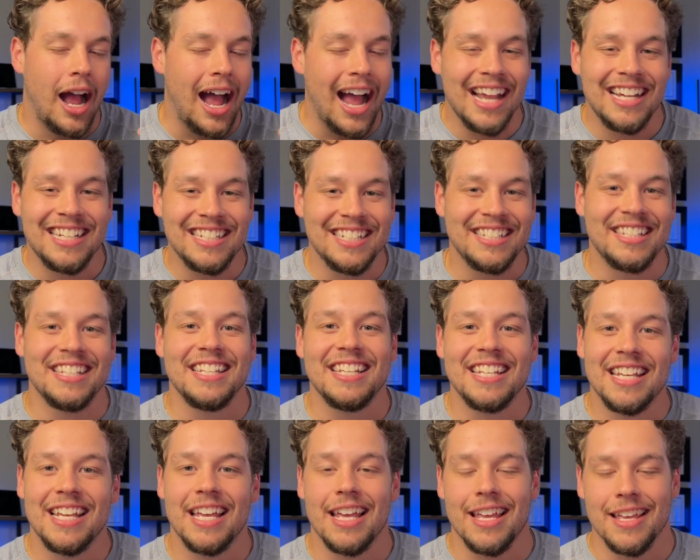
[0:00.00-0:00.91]

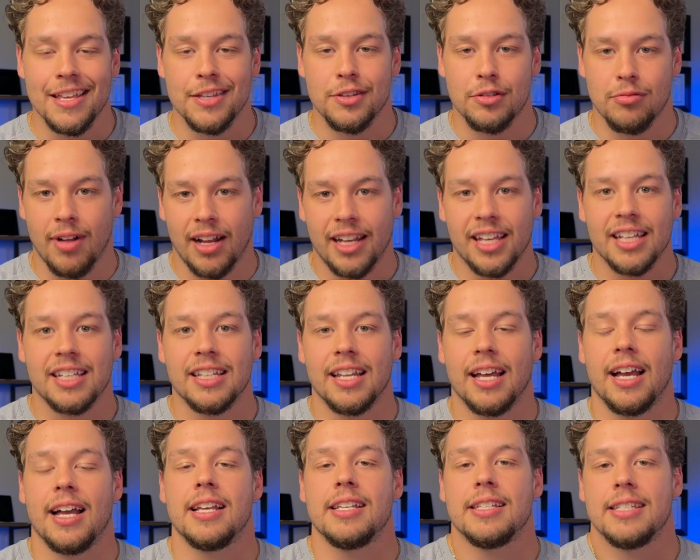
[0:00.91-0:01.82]
ID is
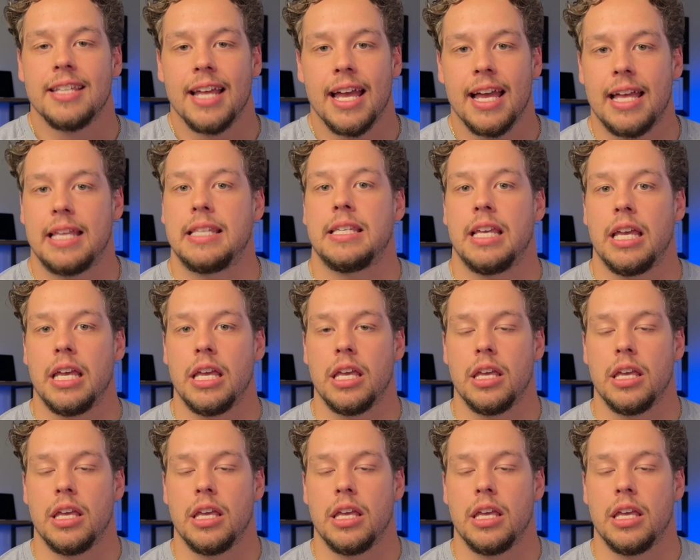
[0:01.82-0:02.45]
recognized as